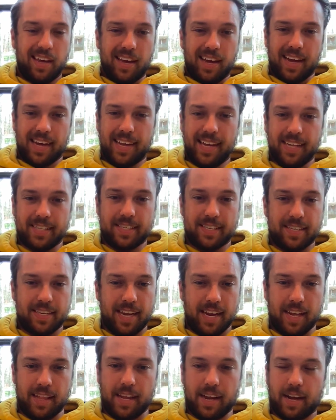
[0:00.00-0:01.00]
i can't
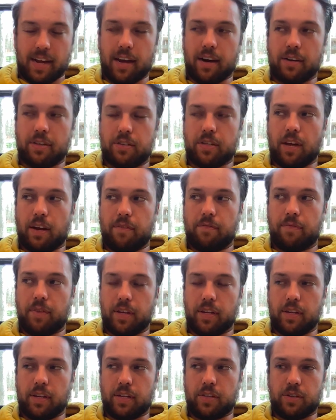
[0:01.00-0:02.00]
stand that kind of stuff
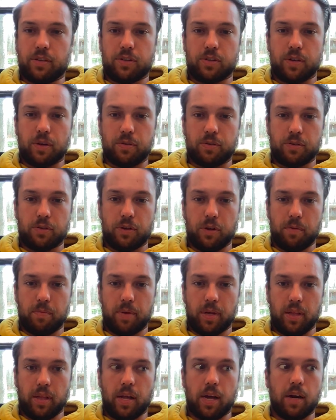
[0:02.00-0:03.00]
it's just so
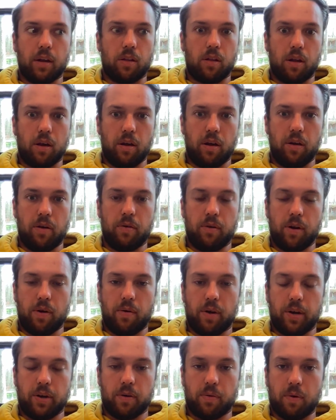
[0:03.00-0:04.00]
stupid let alone
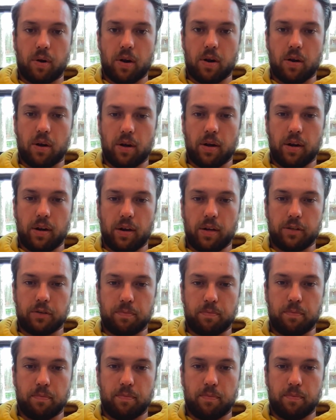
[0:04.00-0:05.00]
no underwear on and his
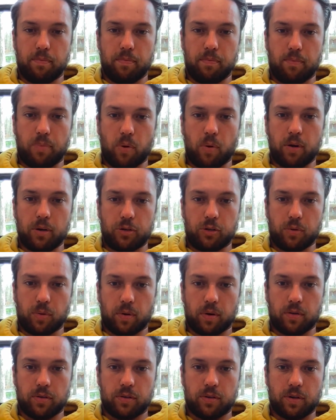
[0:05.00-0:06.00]
board
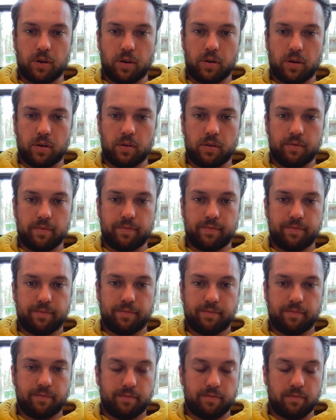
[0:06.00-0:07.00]
shorts or
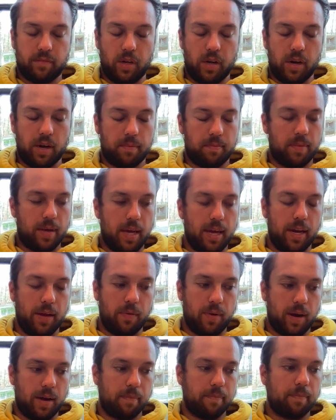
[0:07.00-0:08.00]
you know
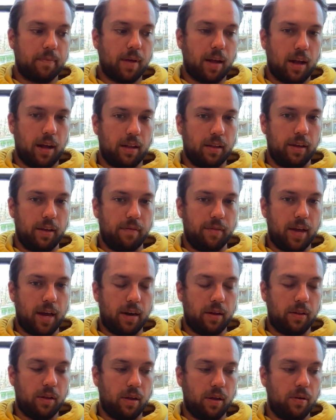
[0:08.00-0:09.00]
anyway i'll leave
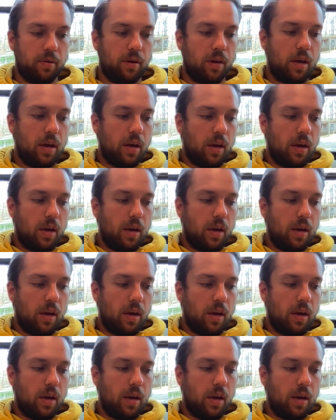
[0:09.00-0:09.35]
that alone